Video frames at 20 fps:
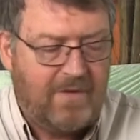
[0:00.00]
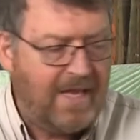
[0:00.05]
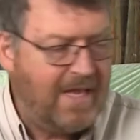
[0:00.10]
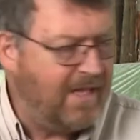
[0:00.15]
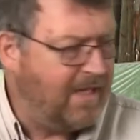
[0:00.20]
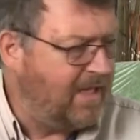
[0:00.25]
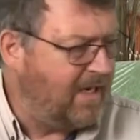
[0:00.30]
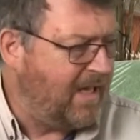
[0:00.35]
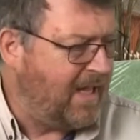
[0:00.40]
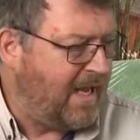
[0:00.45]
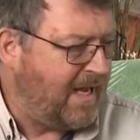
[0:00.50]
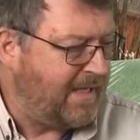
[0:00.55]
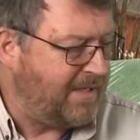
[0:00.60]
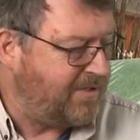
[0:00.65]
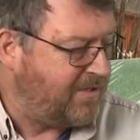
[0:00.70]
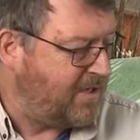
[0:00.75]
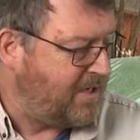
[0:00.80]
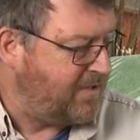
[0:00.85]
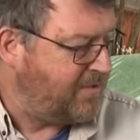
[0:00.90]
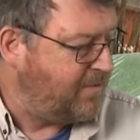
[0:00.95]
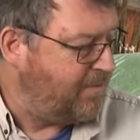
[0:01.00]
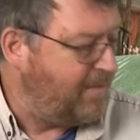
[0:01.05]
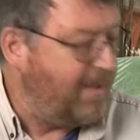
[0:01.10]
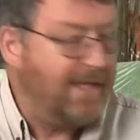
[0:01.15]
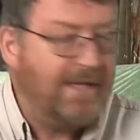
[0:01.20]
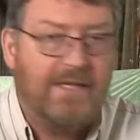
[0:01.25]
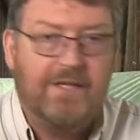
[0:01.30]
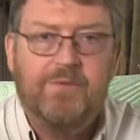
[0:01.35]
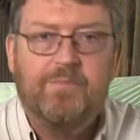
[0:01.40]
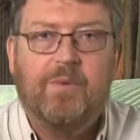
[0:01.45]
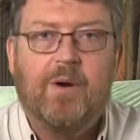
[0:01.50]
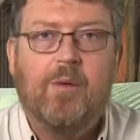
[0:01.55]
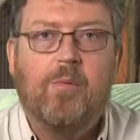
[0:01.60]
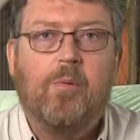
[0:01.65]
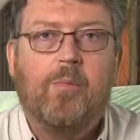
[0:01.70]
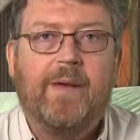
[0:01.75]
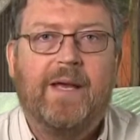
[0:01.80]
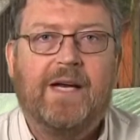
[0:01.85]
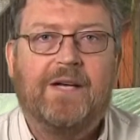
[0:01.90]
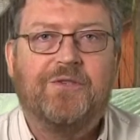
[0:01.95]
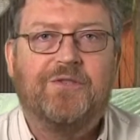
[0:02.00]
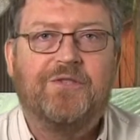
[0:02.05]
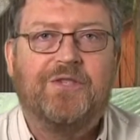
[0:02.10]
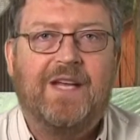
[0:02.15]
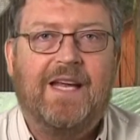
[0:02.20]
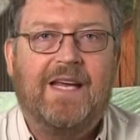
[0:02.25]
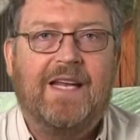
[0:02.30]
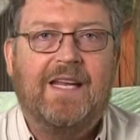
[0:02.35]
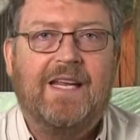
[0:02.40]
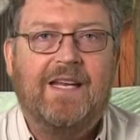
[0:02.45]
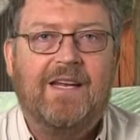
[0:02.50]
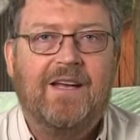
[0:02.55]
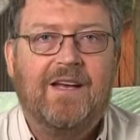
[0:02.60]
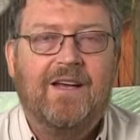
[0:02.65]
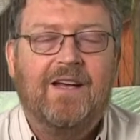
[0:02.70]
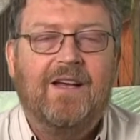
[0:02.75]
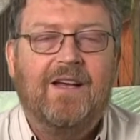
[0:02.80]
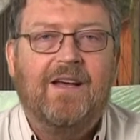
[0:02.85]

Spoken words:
and a little hot sauce would make this probably outstanding.